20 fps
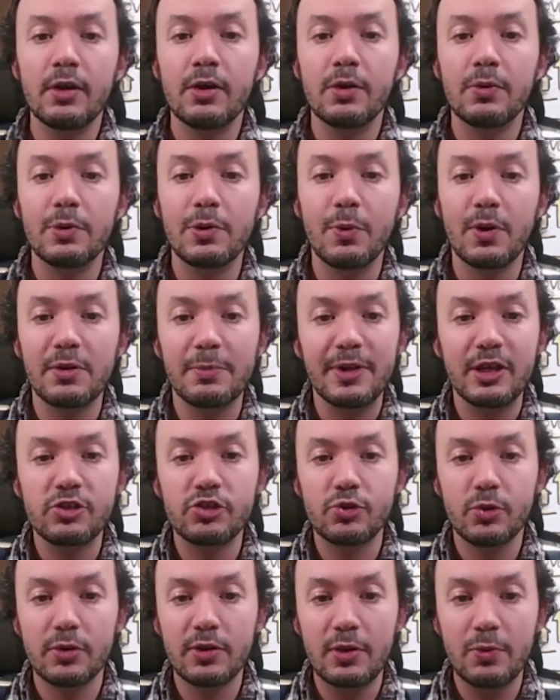We want to make
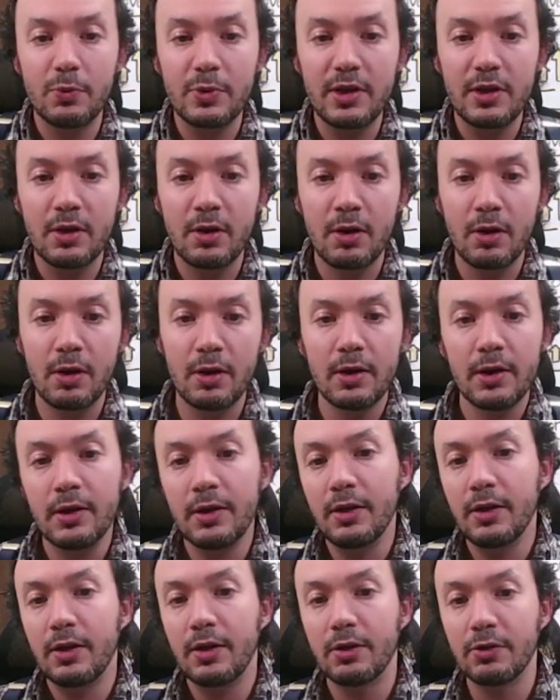sure that we are
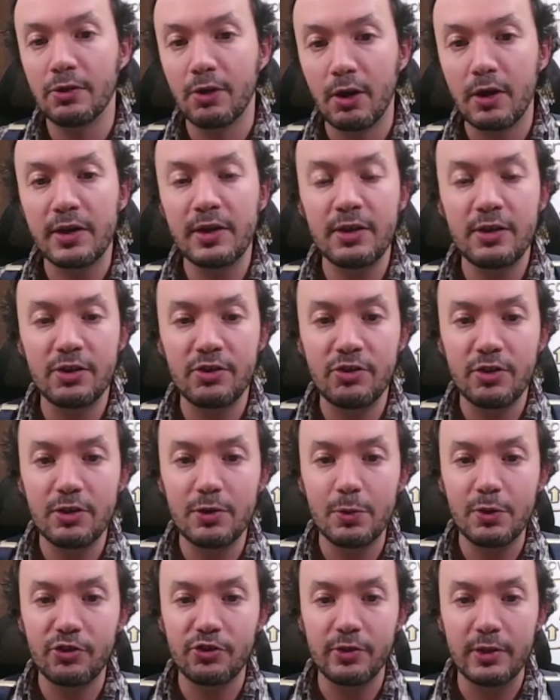learning
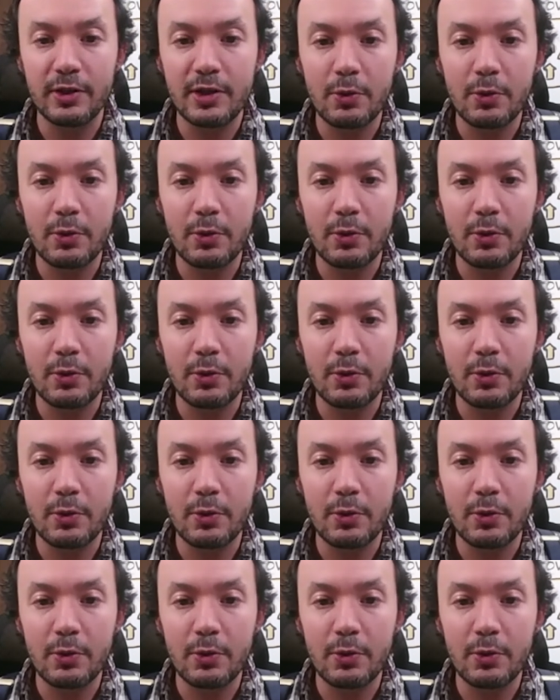continuously,